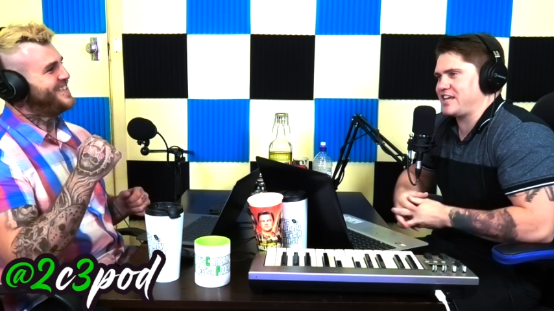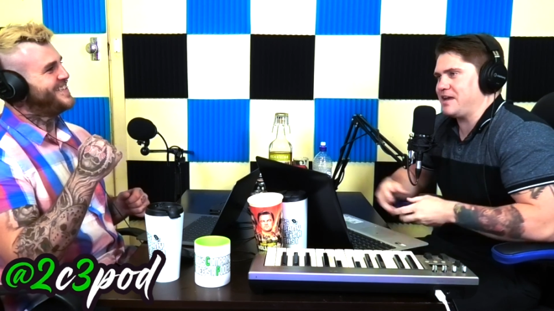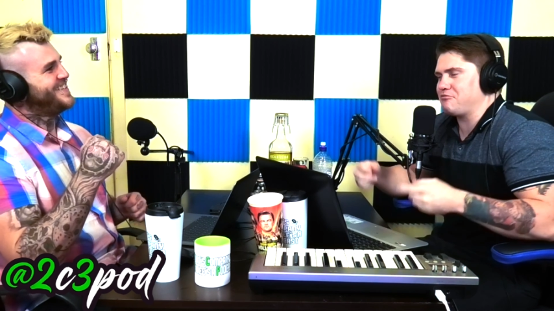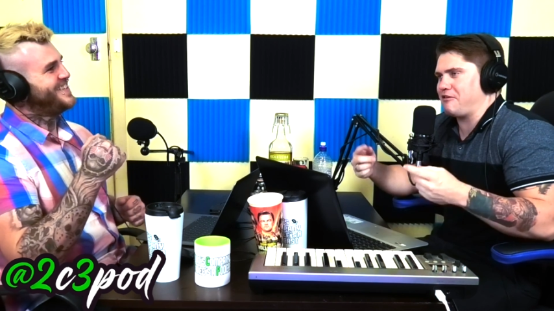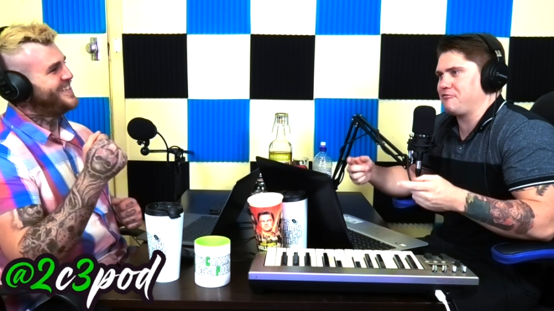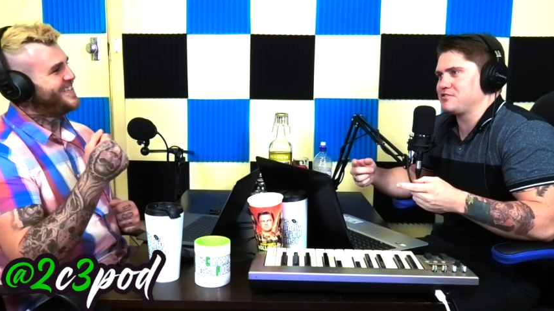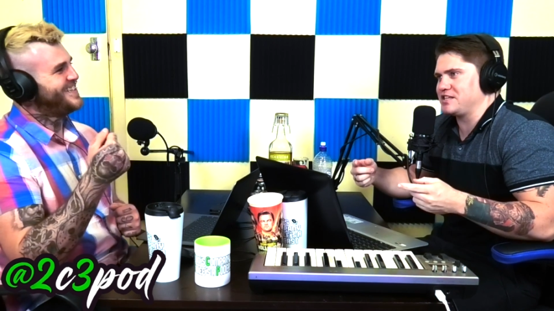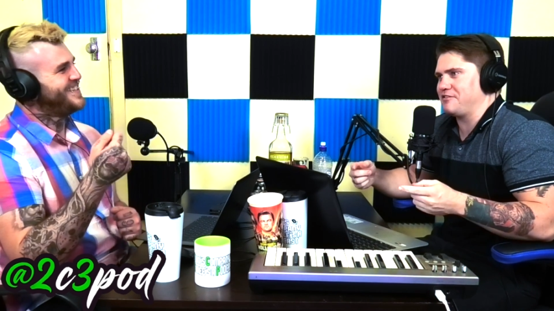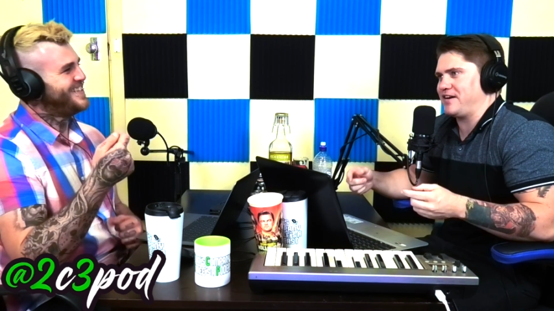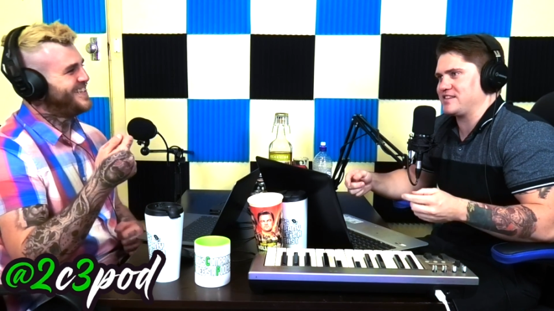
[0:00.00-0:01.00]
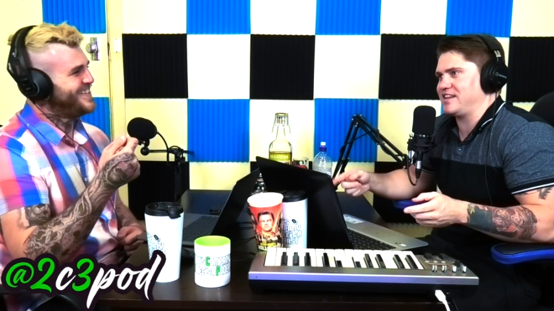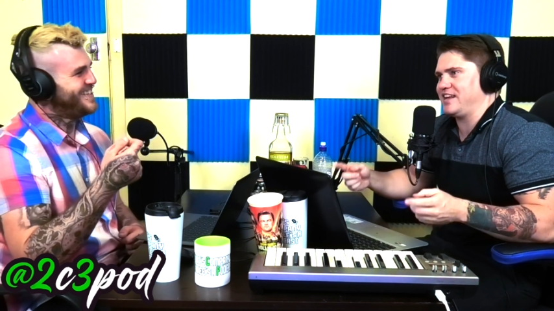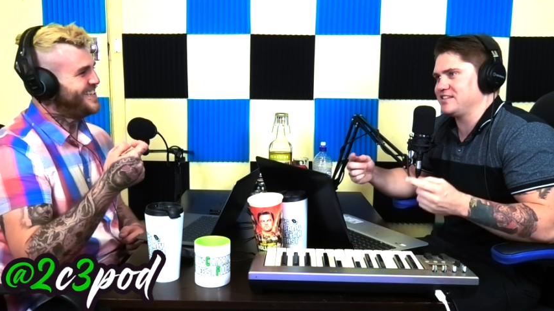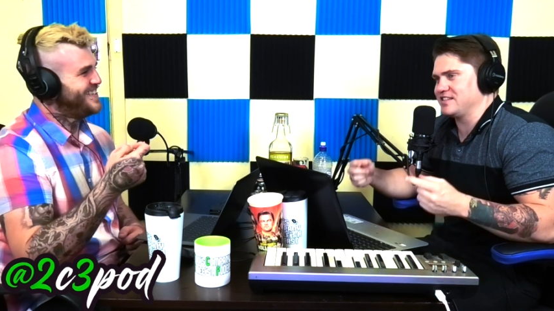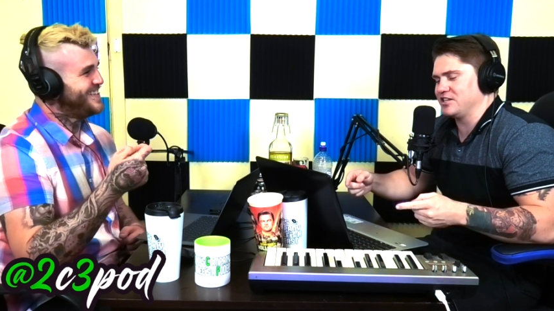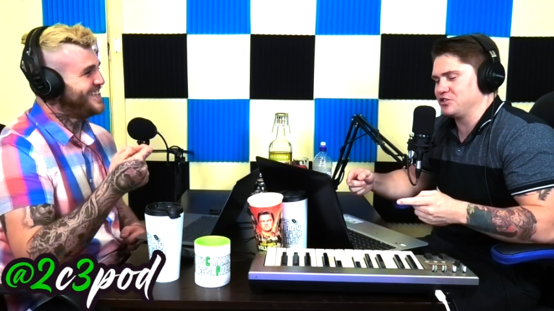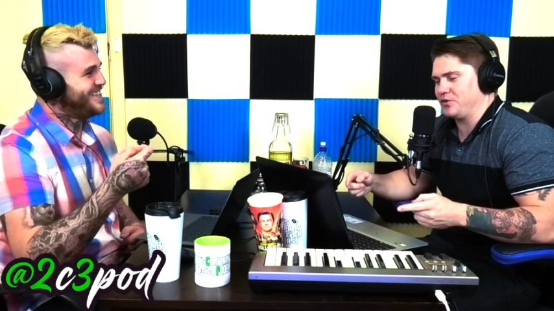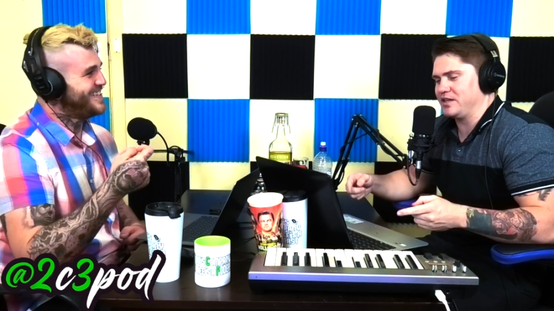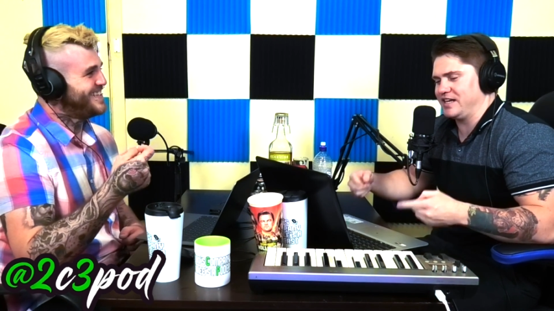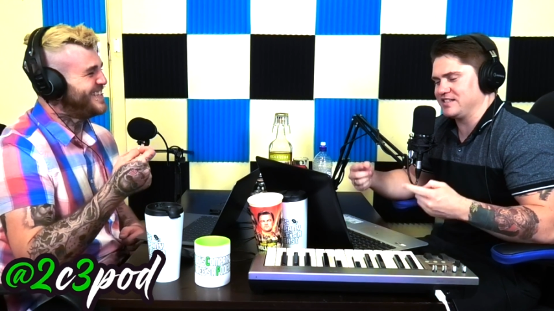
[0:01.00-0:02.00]
Speaker 1: keep referencing the fact that he's in the
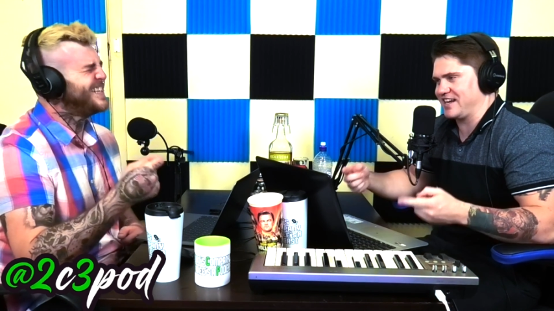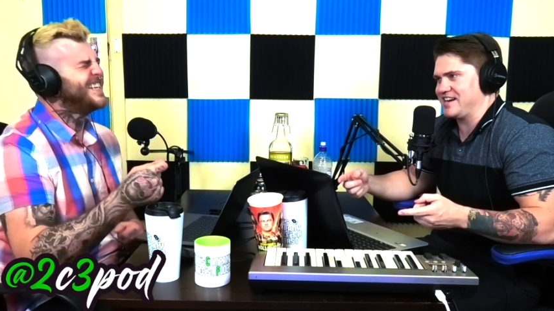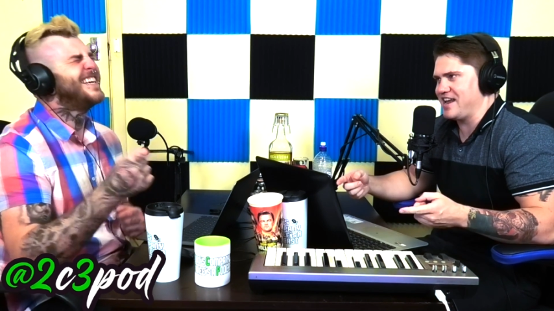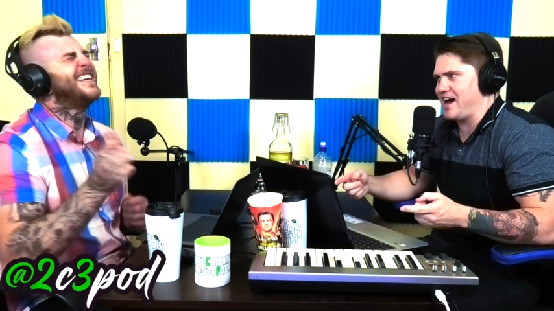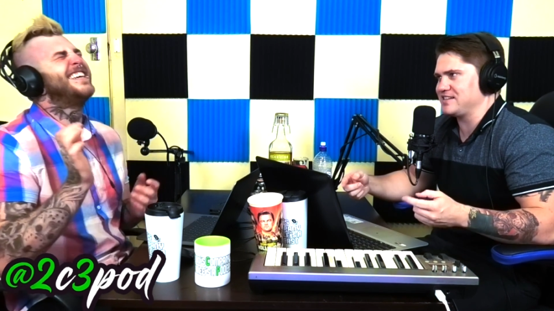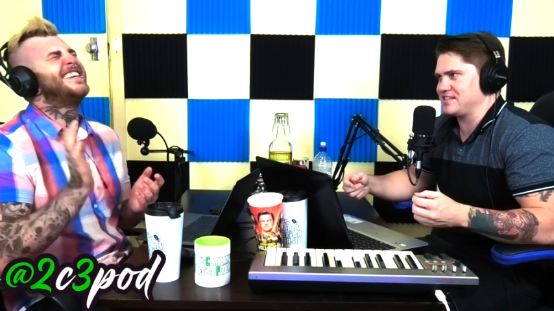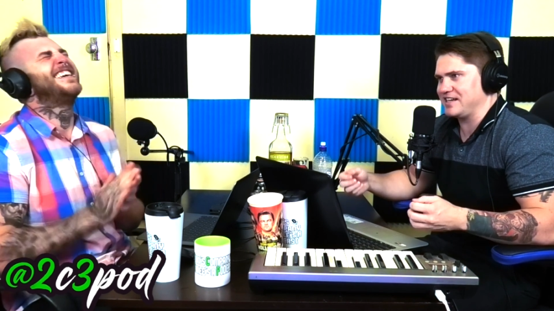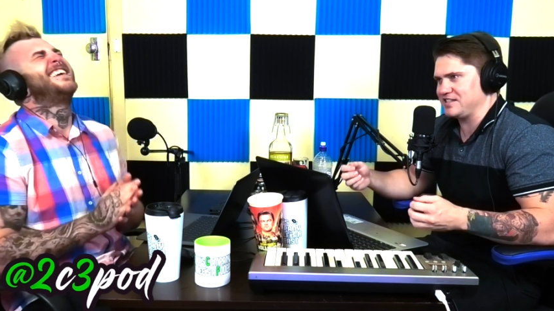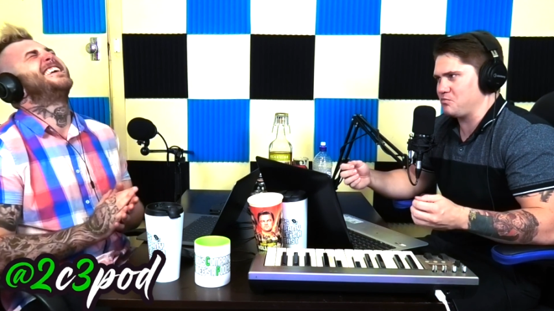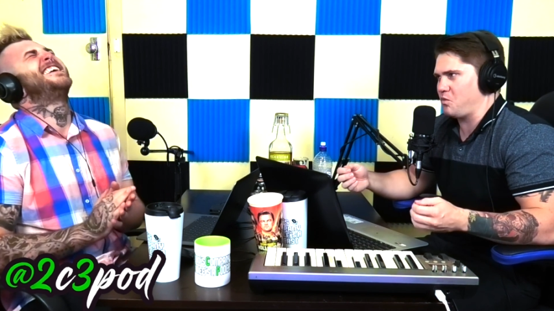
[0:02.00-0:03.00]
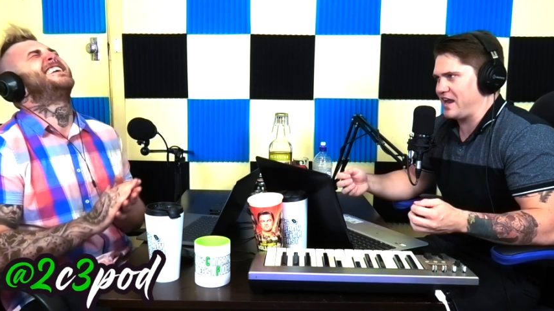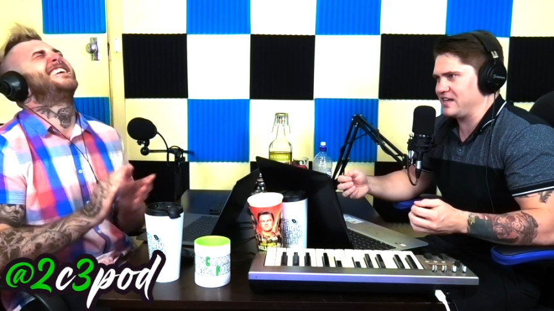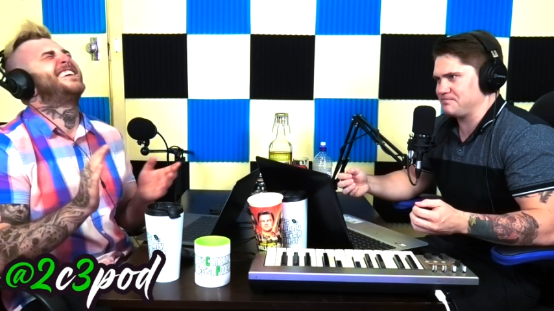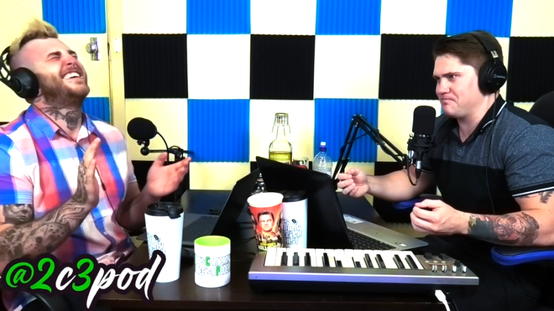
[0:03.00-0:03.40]
toilet, he's like a Nazi and he's and he's